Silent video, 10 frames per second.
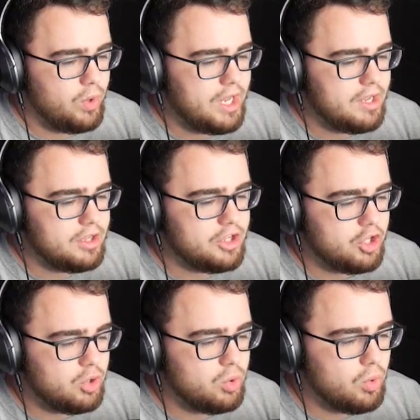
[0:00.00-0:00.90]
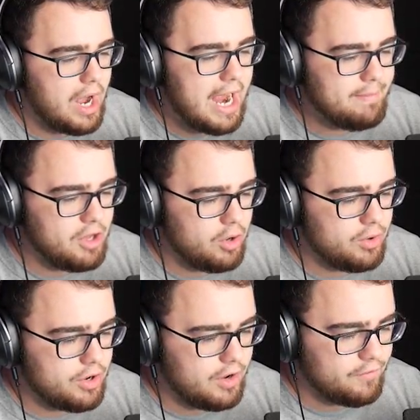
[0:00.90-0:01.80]
We, you. I'm the
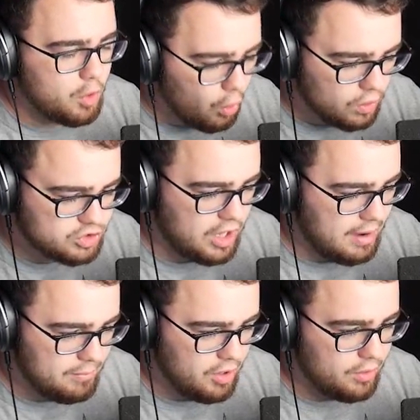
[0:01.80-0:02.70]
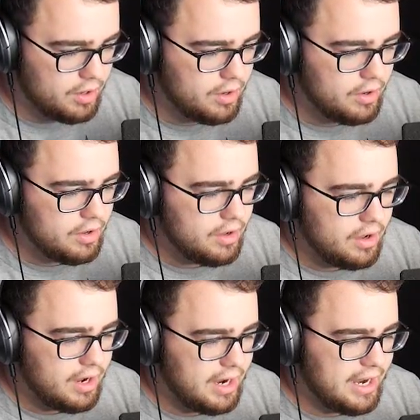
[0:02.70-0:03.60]
owner. Of course, I'm the owner.
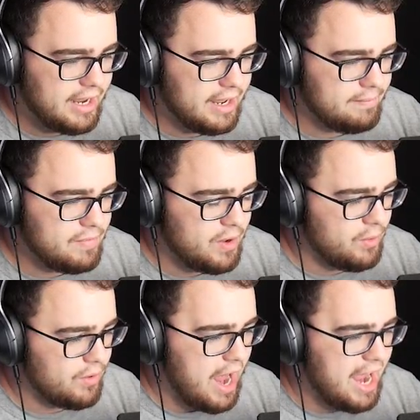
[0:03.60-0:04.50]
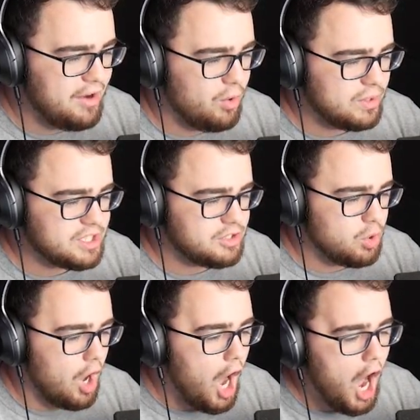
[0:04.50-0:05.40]
I oh. am the oh. owner. I know what to do.
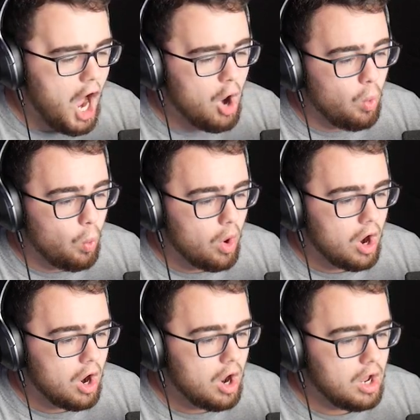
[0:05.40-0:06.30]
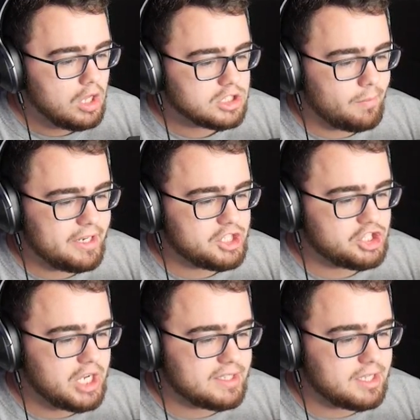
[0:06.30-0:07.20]
Oh! Somebody just
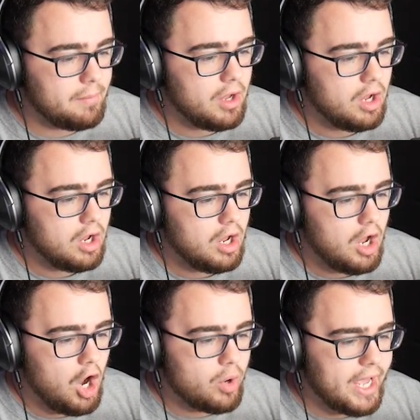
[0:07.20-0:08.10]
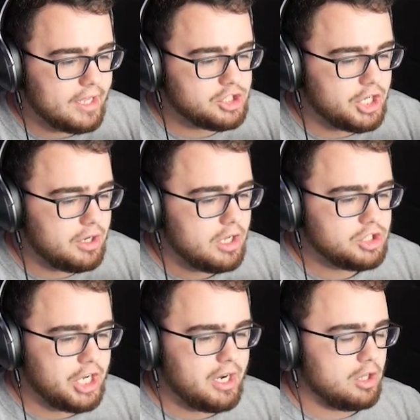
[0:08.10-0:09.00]
I'm shot just gonna some. put Okay, Jen,
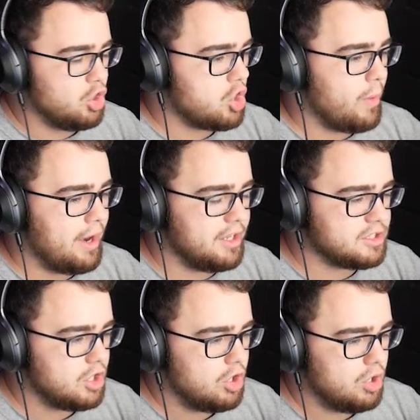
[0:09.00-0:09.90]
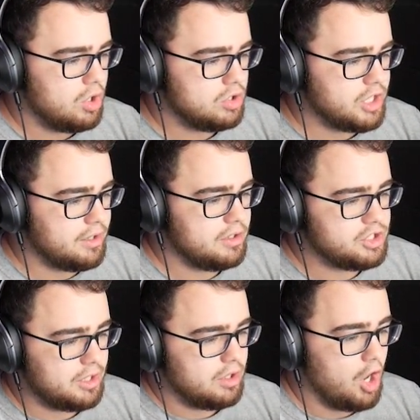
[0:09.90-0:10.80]
Jen, look Pull around Jen, oh, Jen.
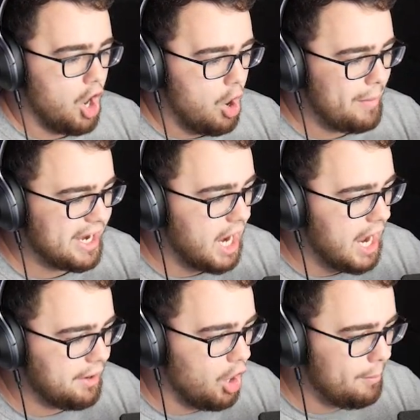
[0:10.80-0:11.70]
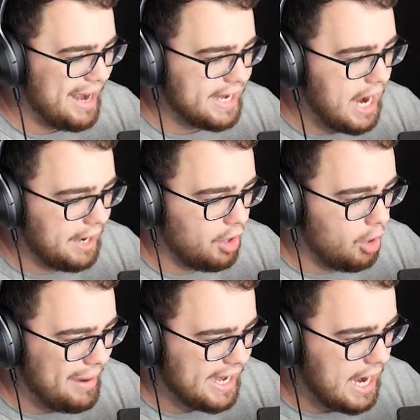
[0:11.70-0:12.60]
What is she oh my god. Oh, oh my god. Oh
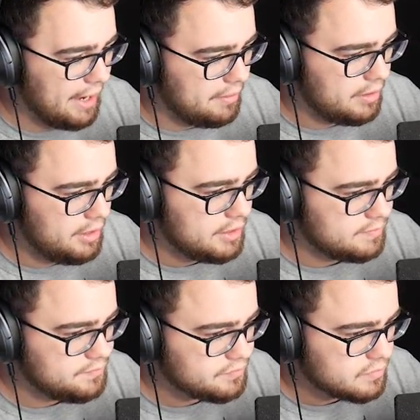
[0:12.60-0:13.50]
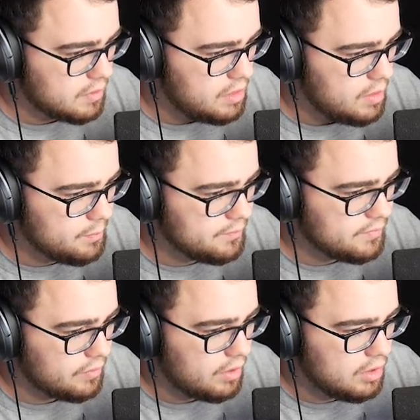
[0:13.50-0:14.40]
my god.
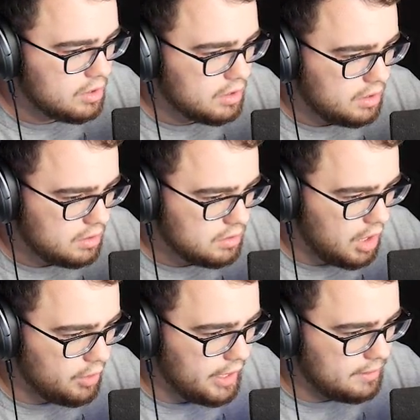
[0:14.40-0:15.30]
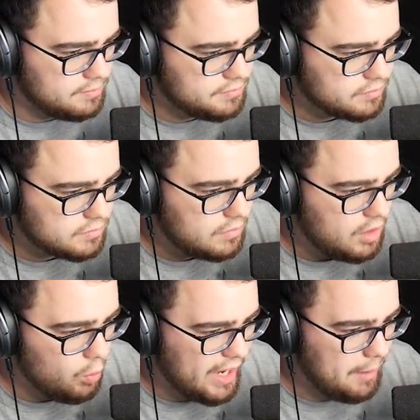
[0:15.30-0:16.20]
No! Oh yeah.
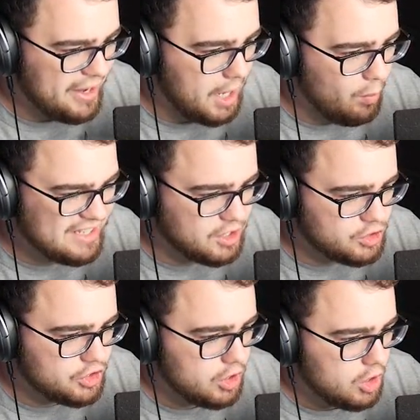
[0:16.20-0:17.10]
We gotta become wizards